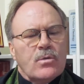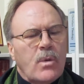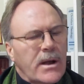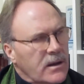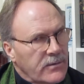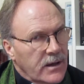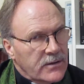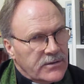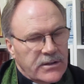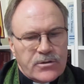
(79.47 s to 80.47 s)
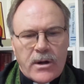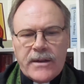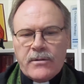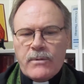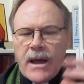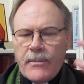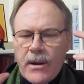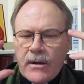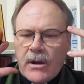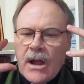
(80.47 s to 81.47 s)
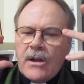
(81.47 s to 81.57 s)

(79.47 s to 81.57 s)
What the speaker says: one of us to try to wrap our